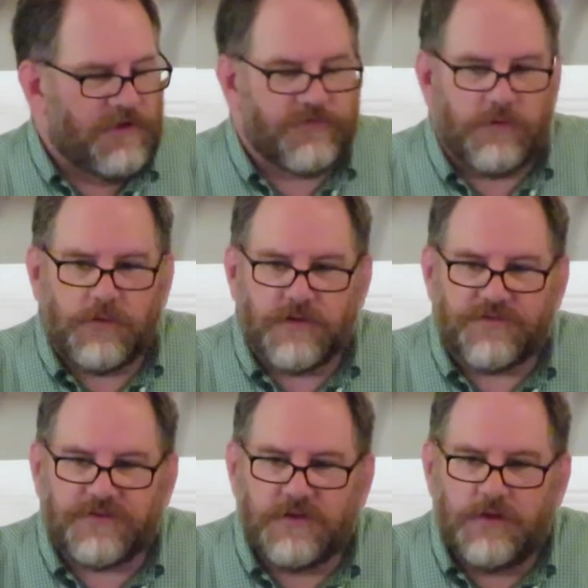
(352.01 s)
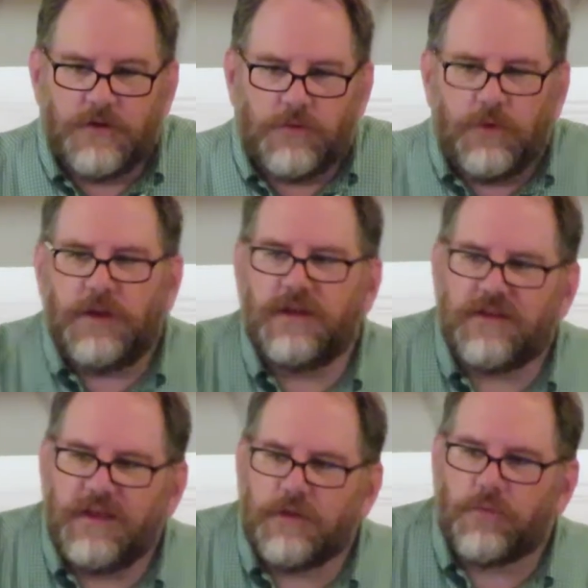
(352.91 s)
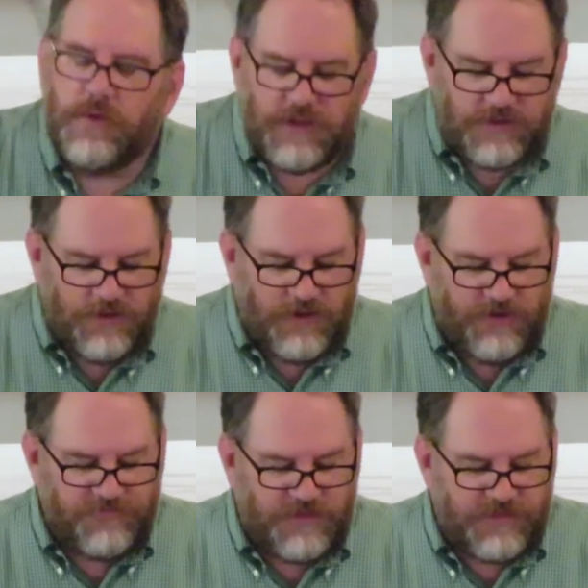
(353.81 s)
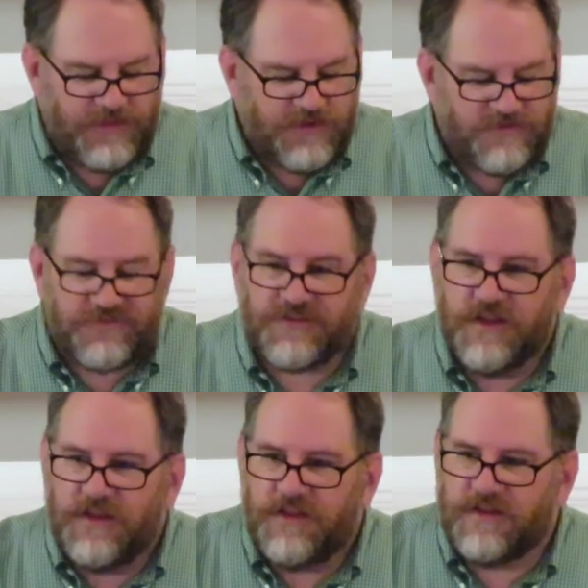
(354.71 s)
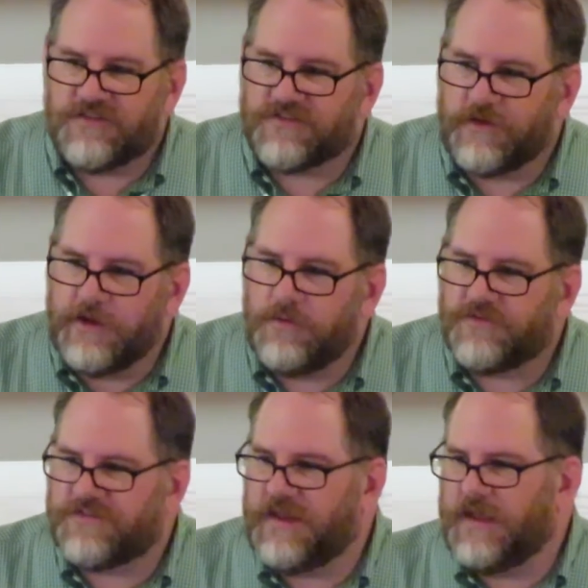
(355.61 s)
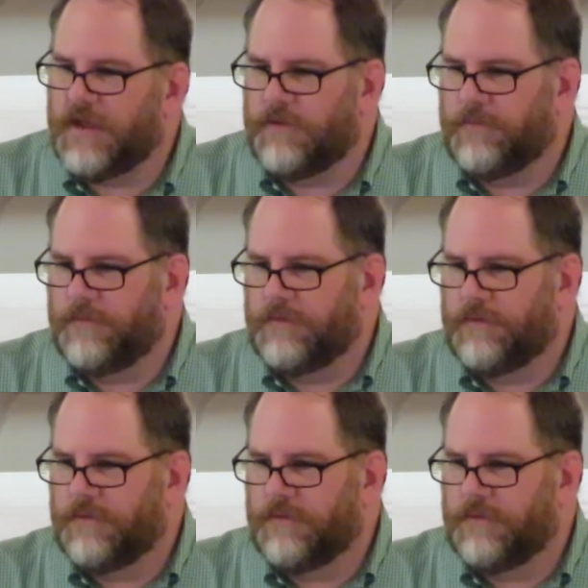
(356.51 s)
of course, we need to get rid of the things that slow us down.